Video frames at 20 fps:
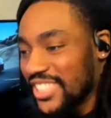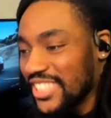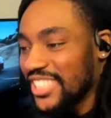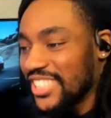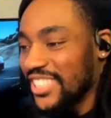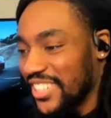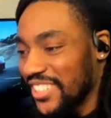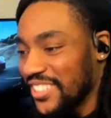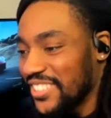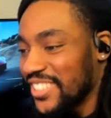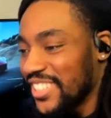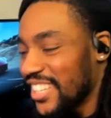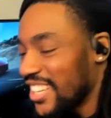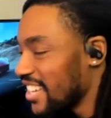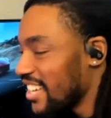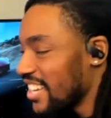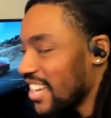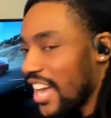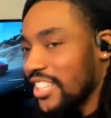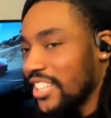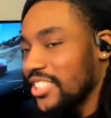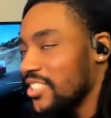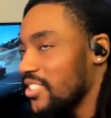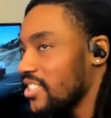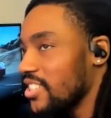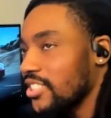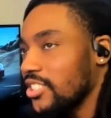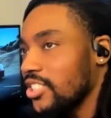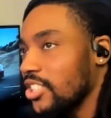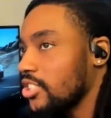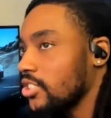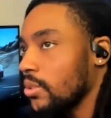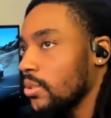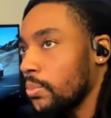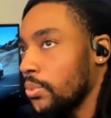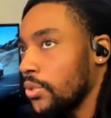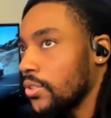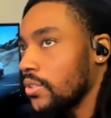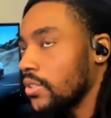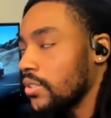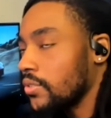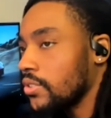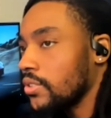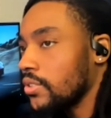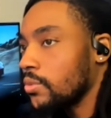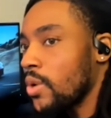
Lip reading: It's just so beautiful.